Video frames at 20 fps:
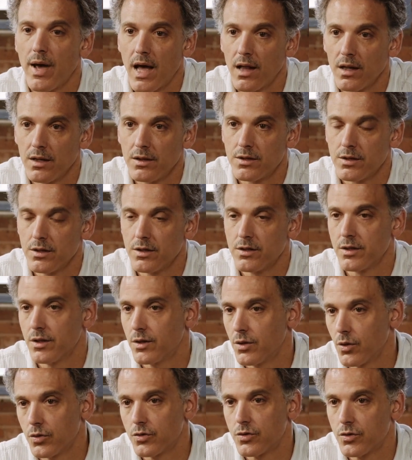balances
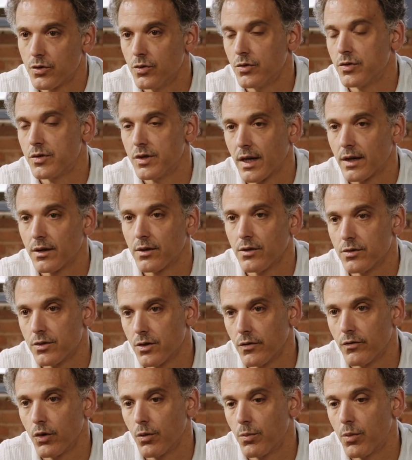in those two
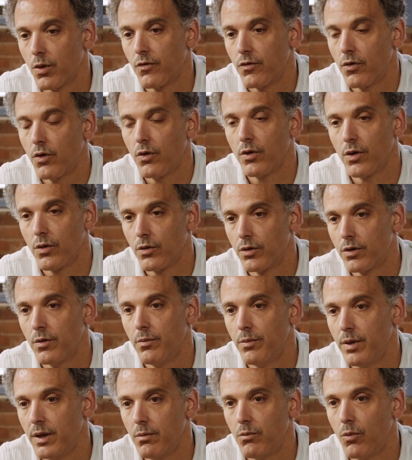sectors of your portfolio
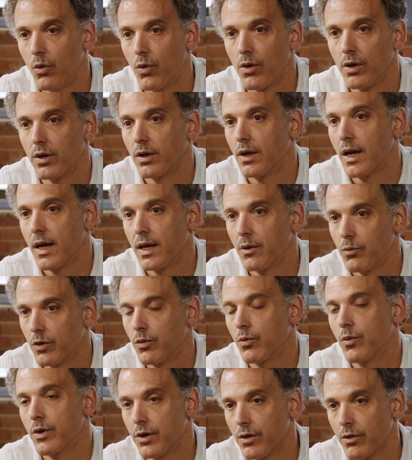to be more in line
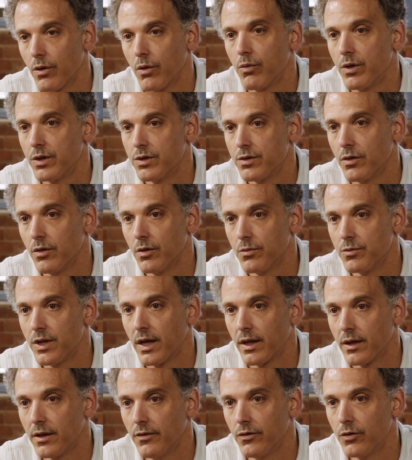with what your original
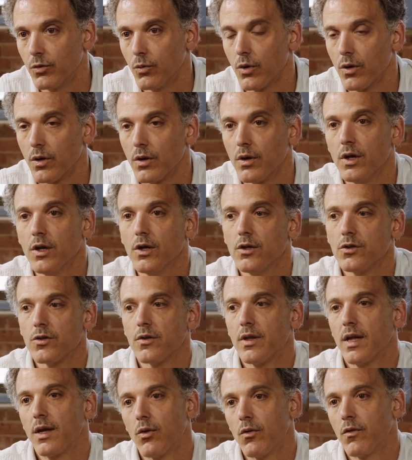objectives were,
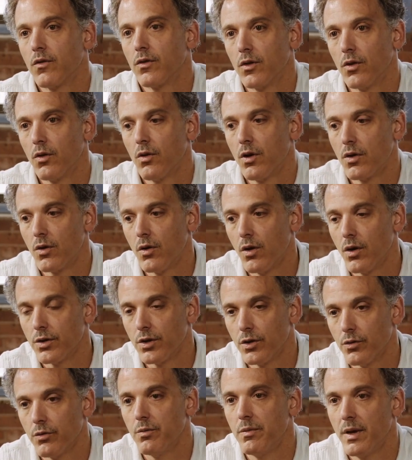so that over the long
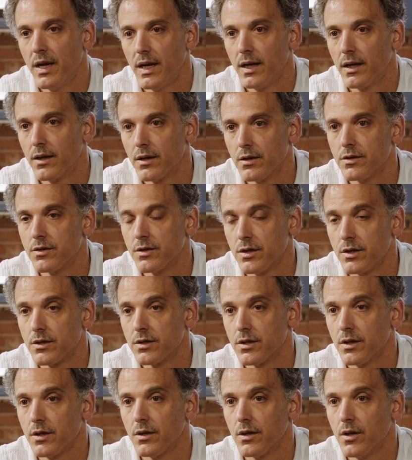haul, you're remaining
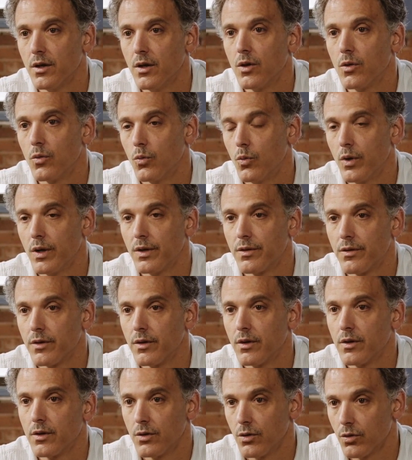consistent
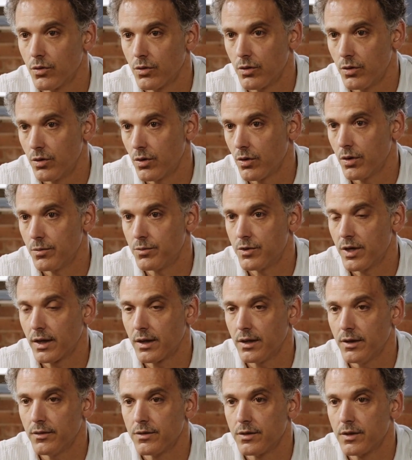with your
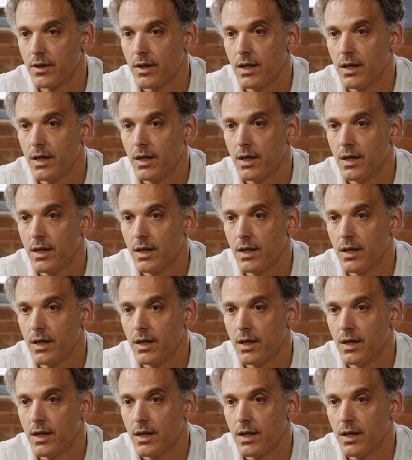objectives.